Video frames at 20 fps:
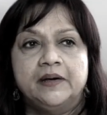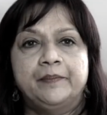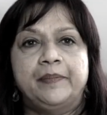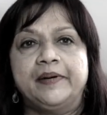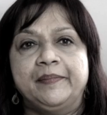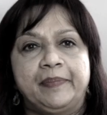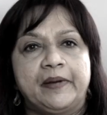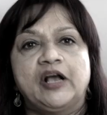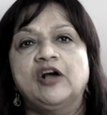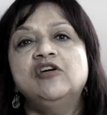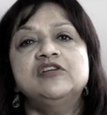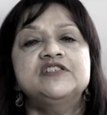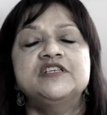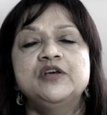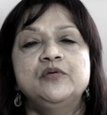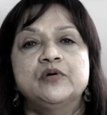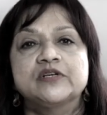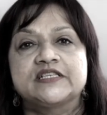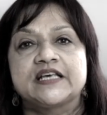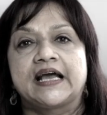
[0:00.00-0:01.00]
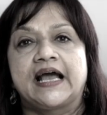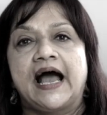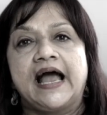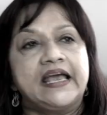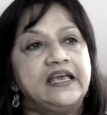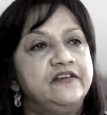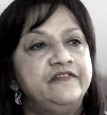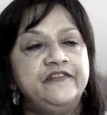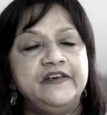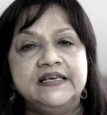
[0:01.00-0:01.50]
But because he was a guy,
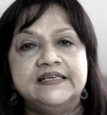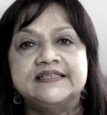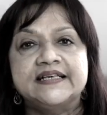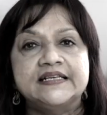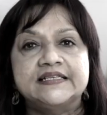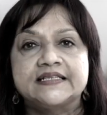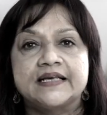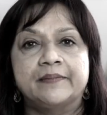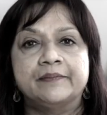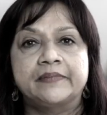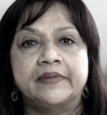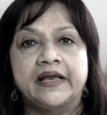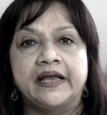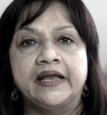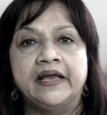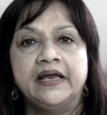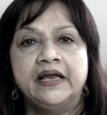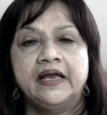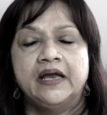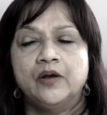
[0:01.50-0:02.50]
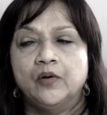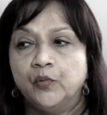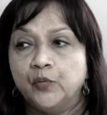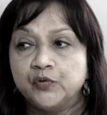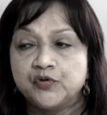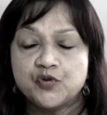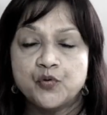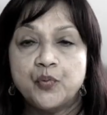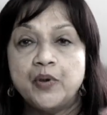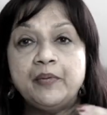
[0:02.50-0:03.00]
if he said something,
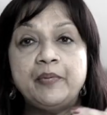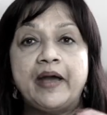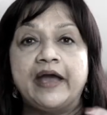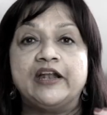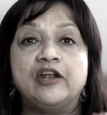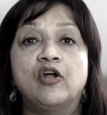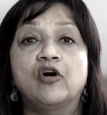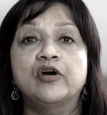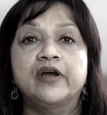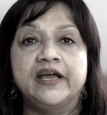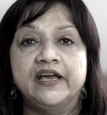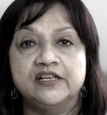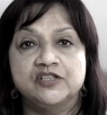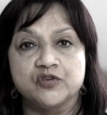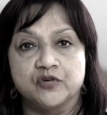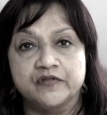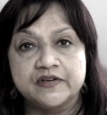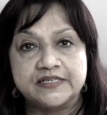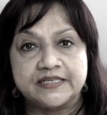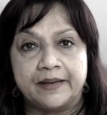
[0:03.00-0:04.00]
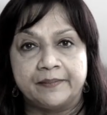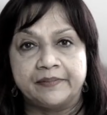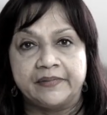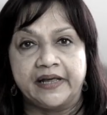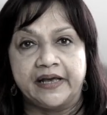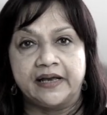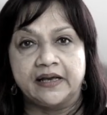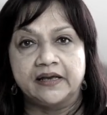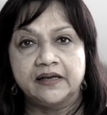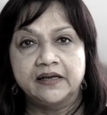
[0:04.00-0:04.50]
so we were at loggerheads over
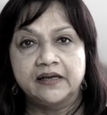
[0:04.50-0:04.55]
something